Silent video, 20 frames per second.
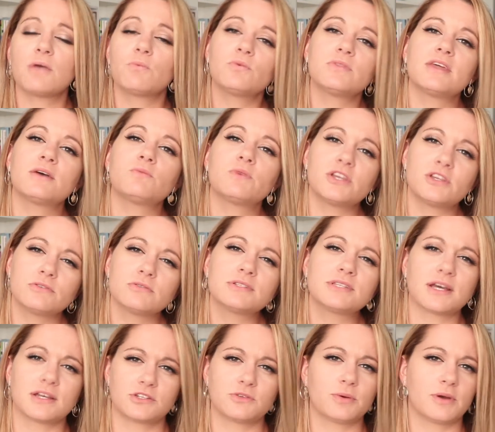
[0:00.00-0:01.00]
And then we use
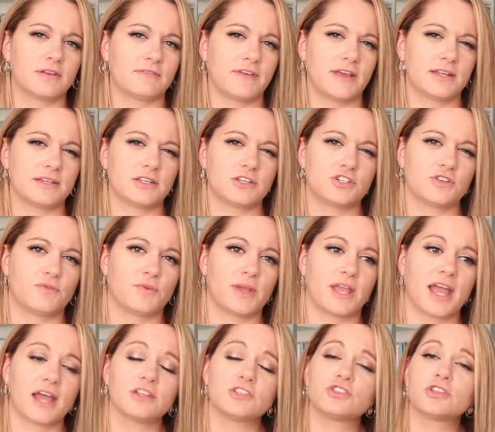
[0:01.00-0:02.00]
that to our advantage if we
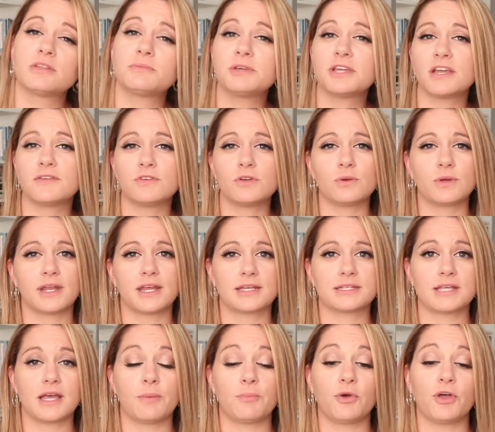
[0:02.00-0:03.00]
can. So let me give you an
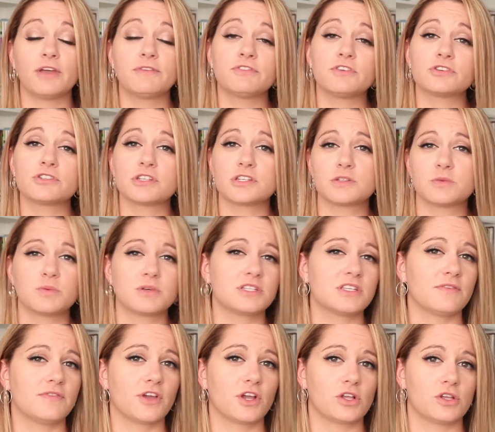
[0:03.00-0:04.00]
example. If there's a
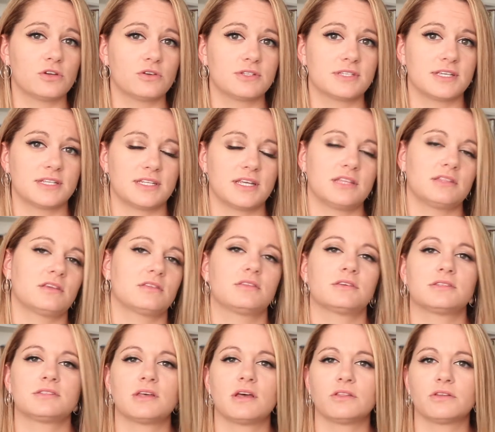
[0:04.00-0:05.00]
specific closing date that
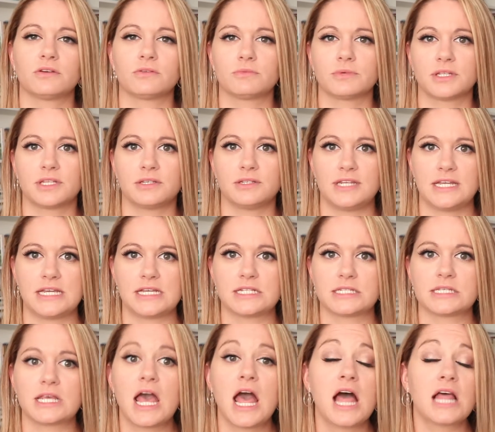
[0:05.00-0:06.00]
the seller really
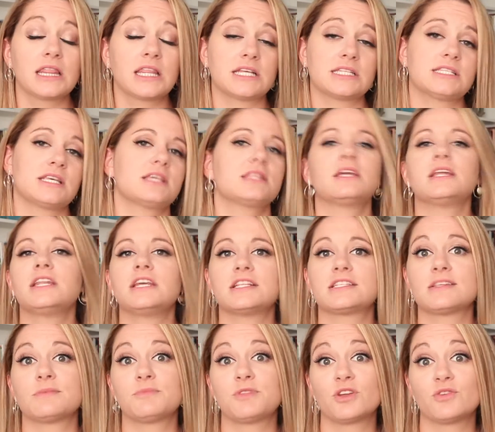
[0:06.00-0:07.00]
needs, let's say they
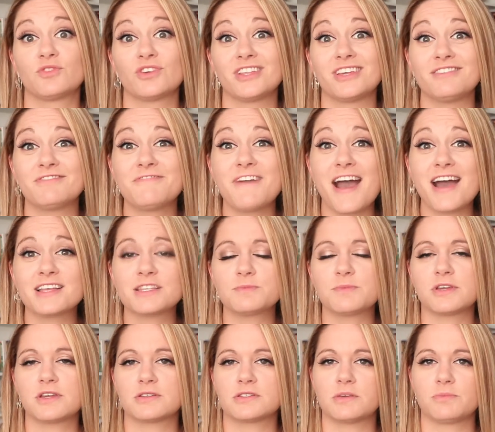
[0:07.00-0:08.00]
need something really fast
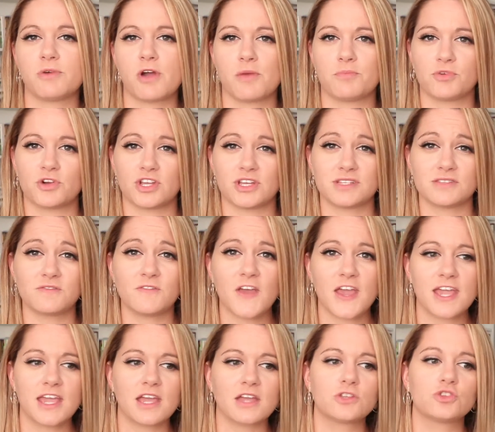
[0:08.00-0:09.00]
because the property is
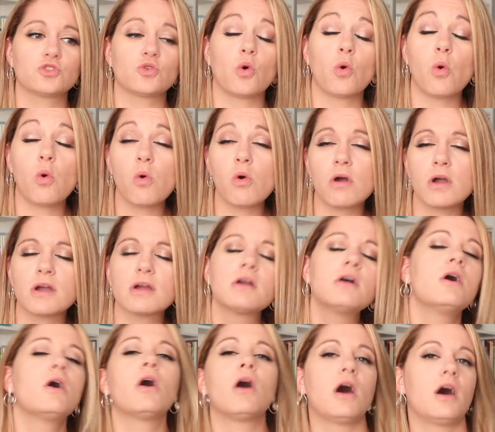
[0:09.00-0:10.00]
vacant, or
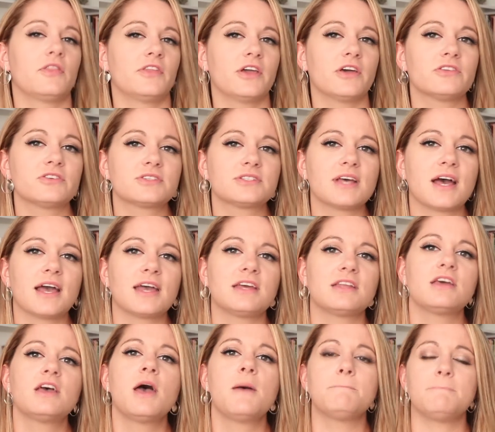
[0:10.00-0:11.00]
on the other
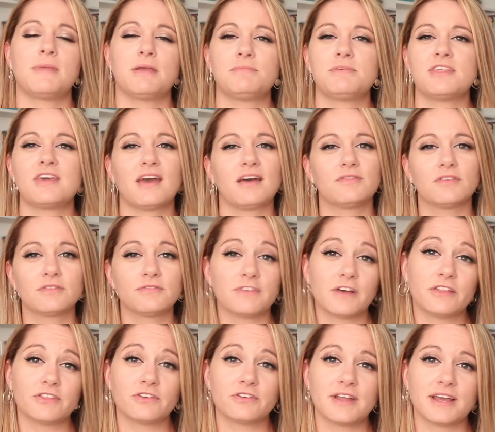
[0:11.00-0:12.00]
side, maybe they haven't
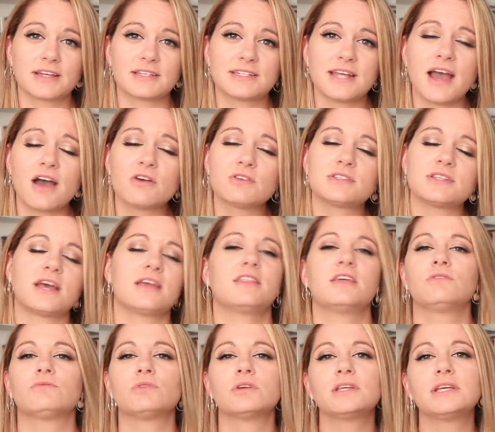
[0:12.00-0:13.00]
found their next house and
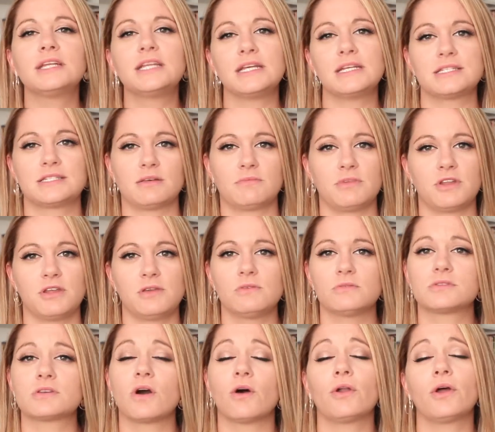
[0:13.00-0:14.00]
they really need somebody
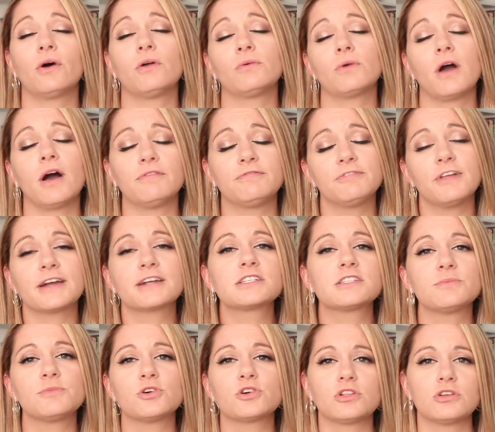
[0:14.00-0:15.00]
who's got a
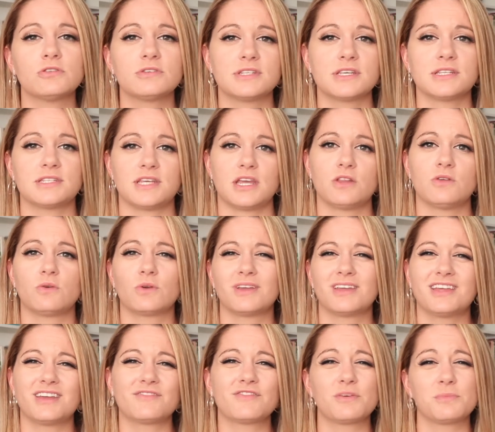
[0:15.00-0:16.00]
flexible closing date who
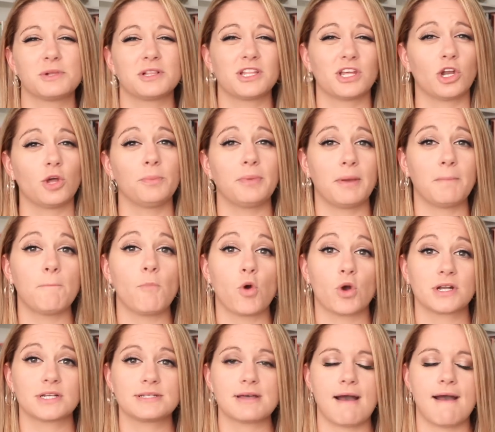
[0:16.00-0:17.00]
can give them a little bit
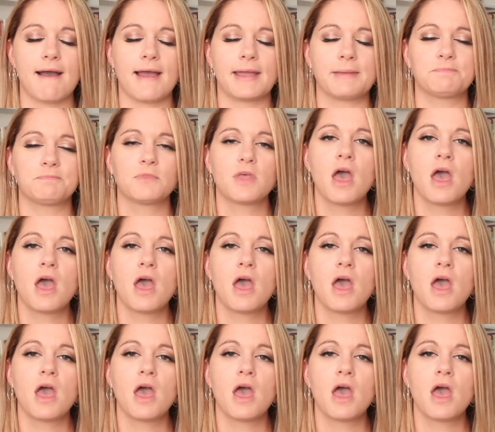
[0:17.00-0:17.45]
more time.